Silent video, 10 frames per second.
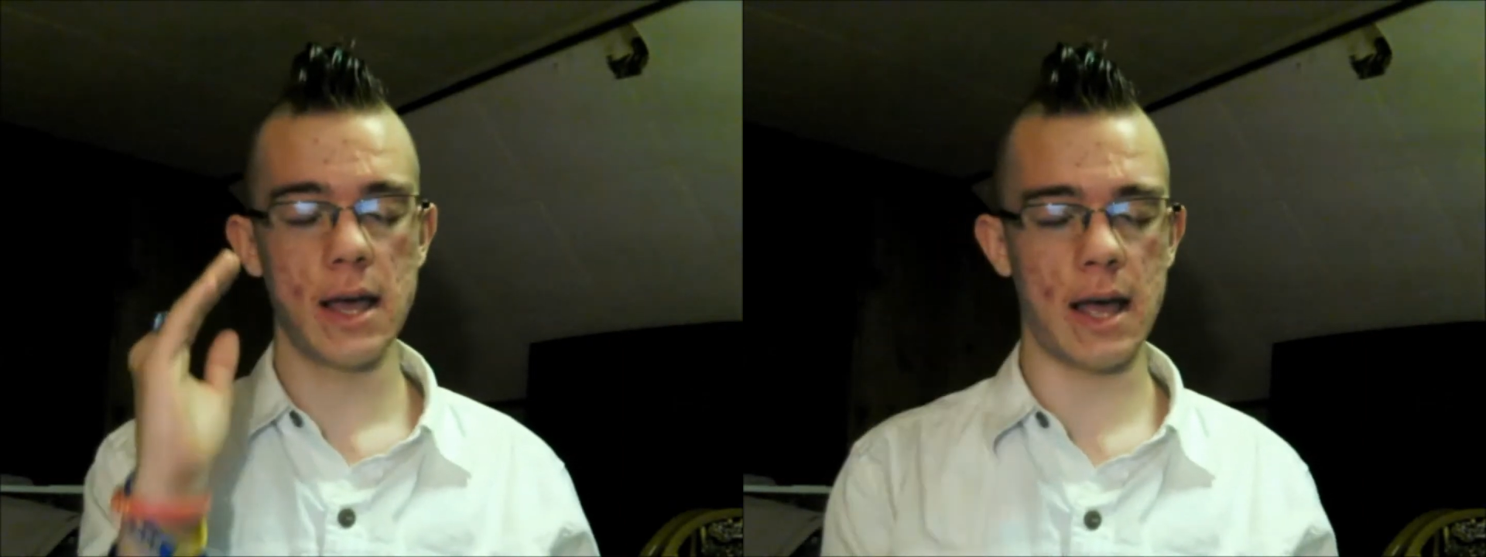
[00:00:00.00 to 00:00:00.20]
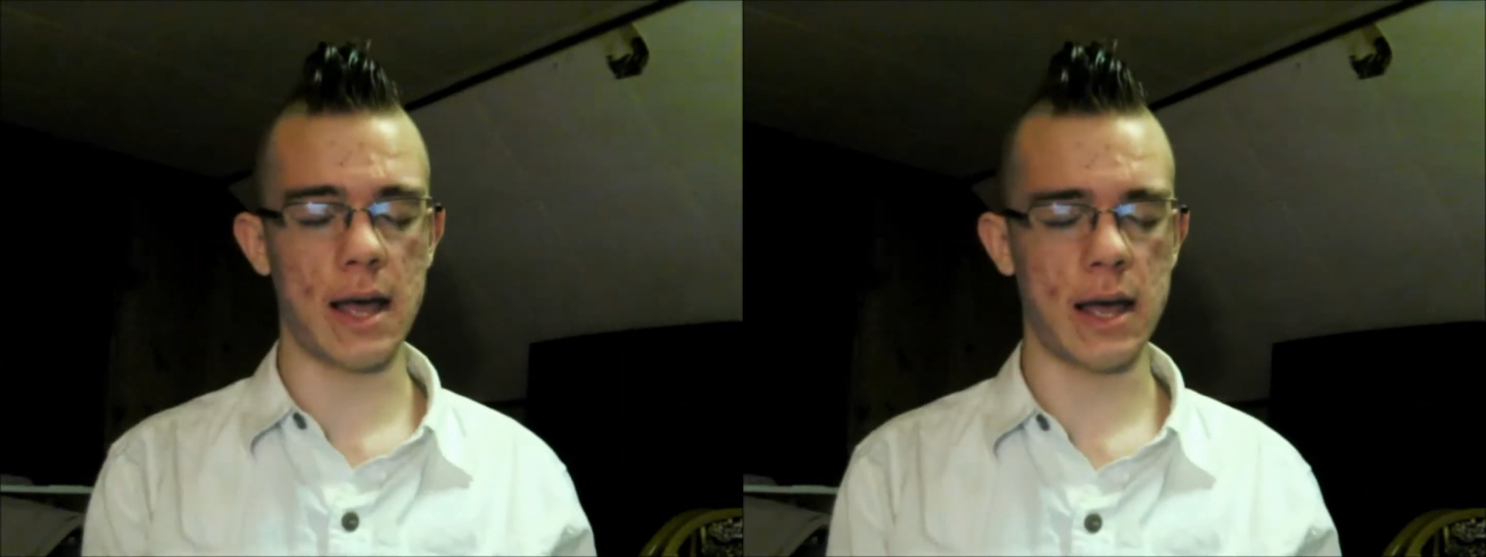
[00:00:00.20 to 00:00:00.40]

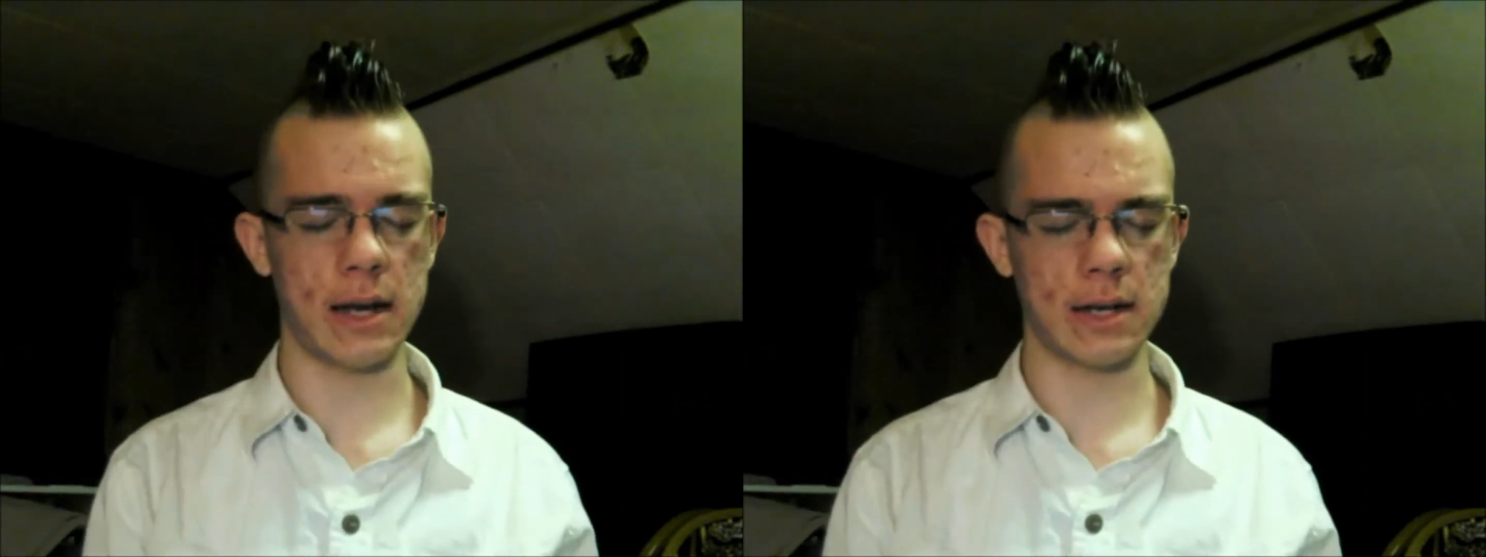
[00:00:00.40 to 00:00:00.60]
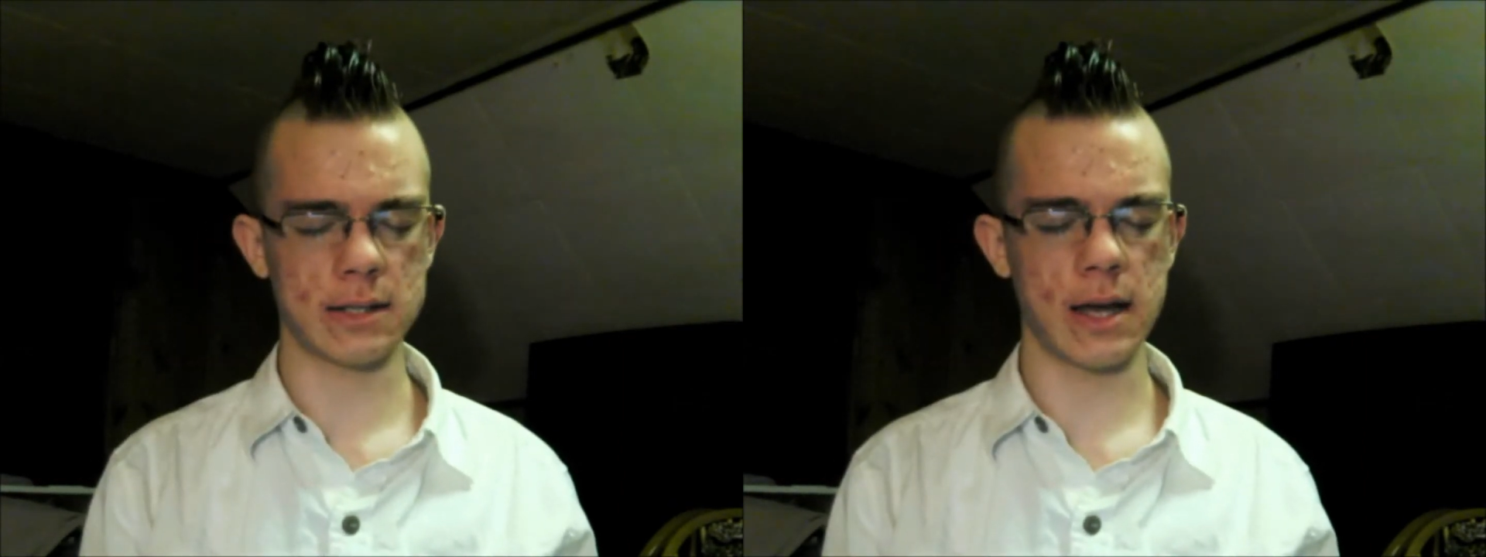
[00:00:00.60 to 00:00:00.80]
and
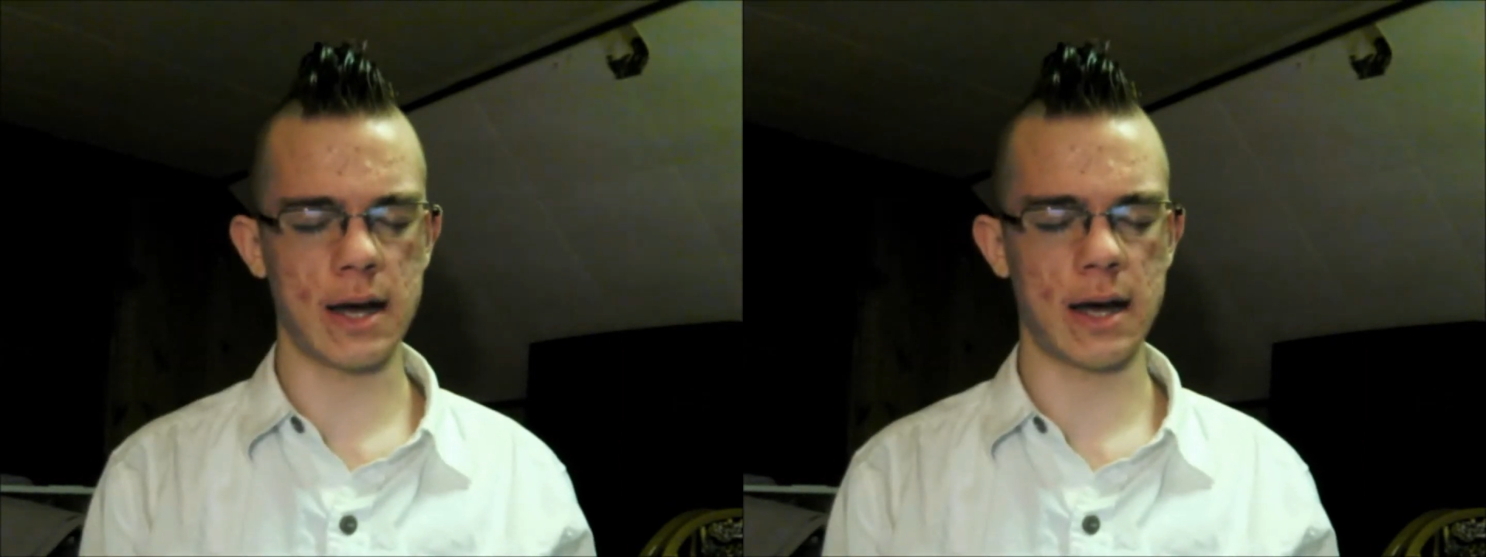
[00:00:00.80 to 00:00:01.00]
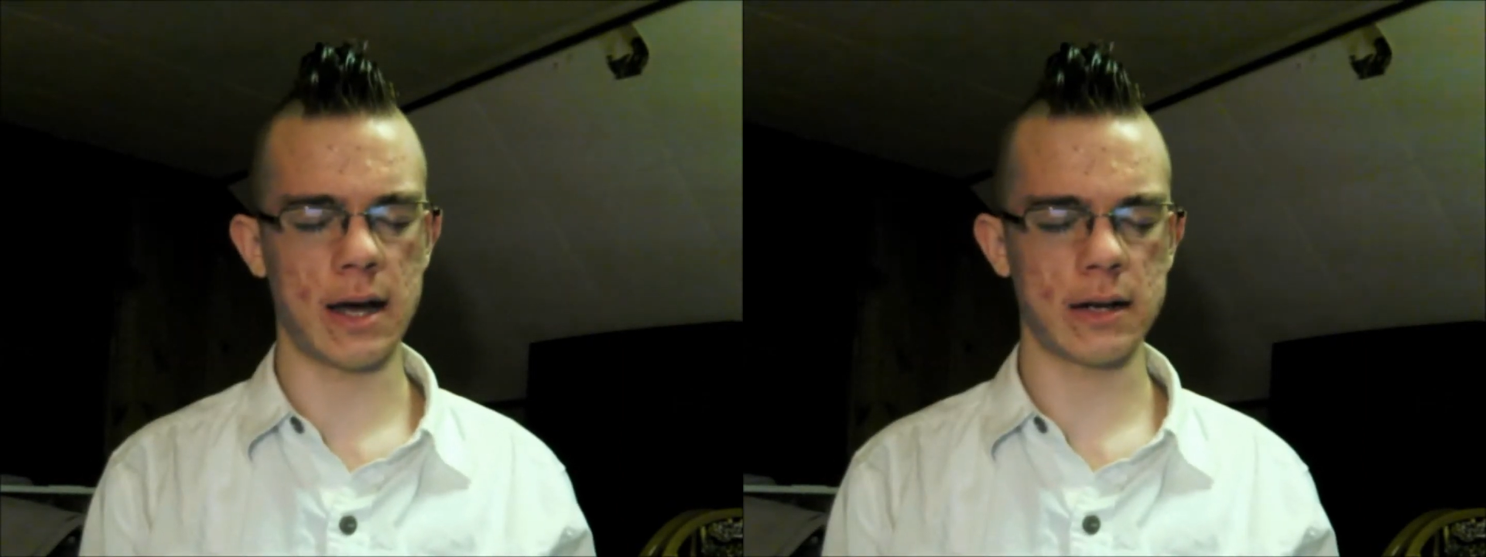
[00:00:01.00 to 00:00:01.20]
it's
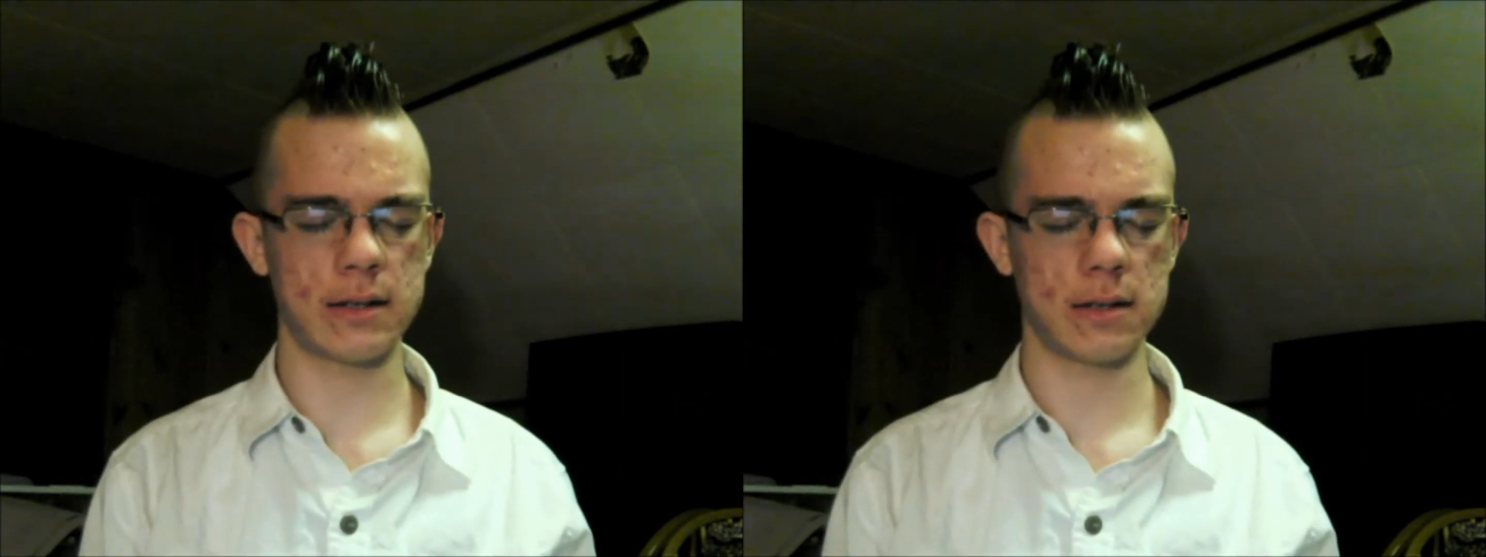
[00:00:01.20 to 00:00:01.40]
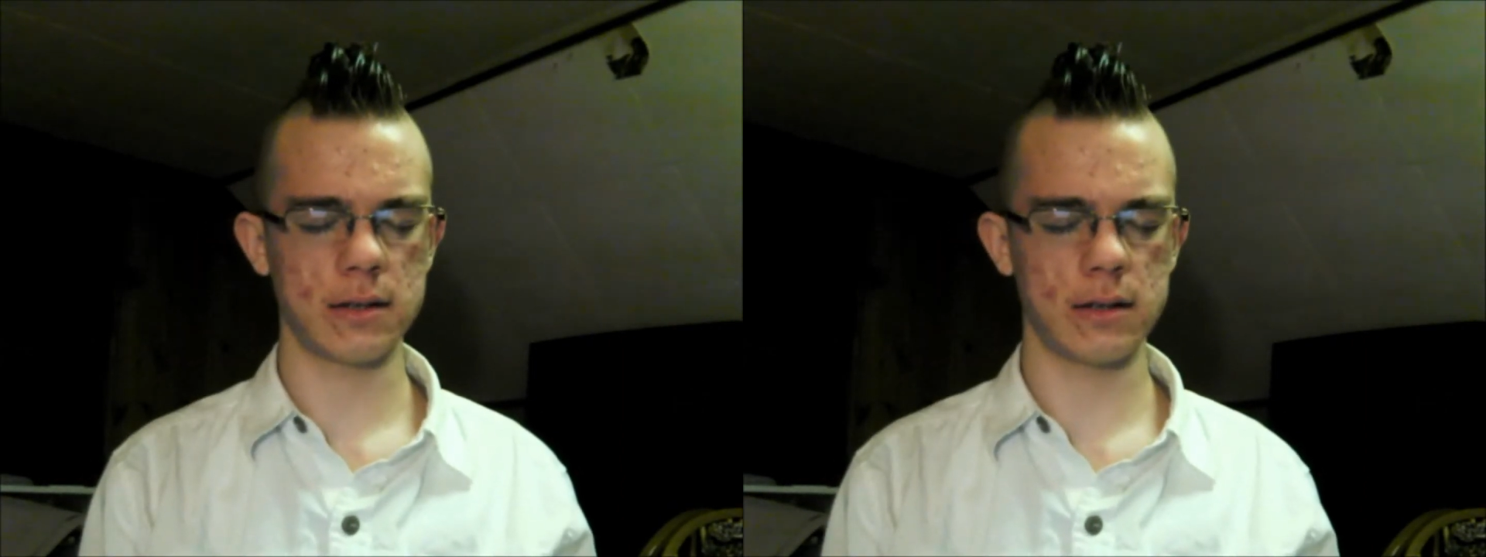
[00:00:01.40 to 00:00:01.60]

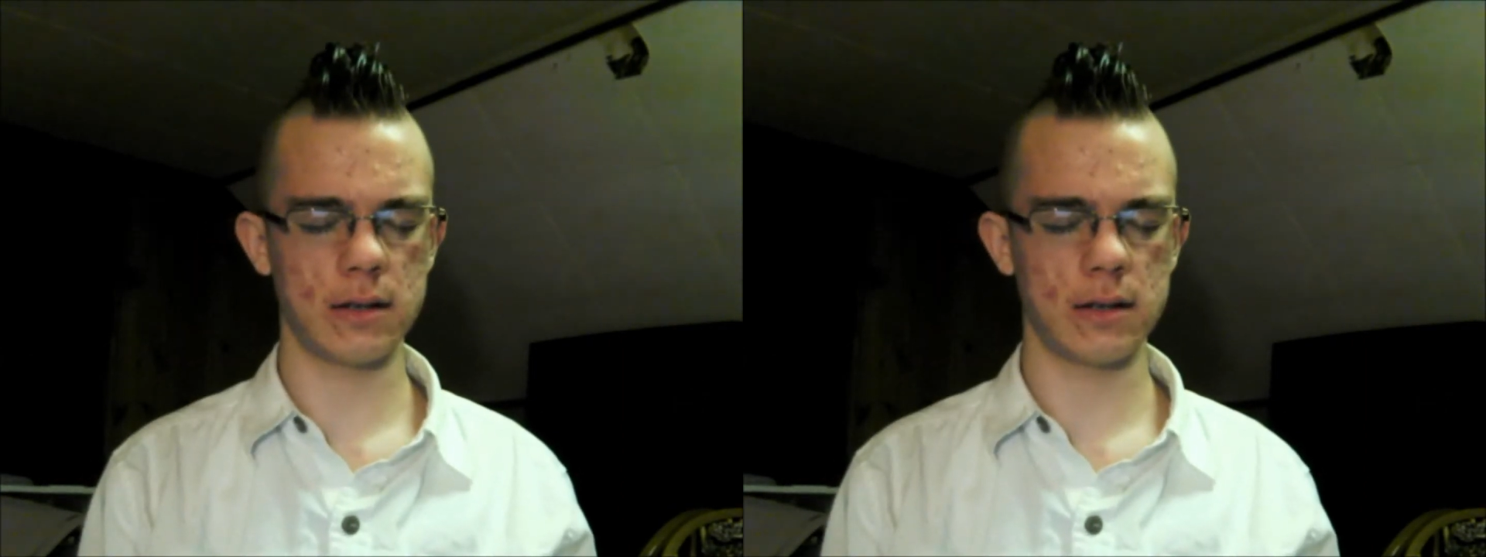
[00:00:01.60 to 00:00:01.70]
got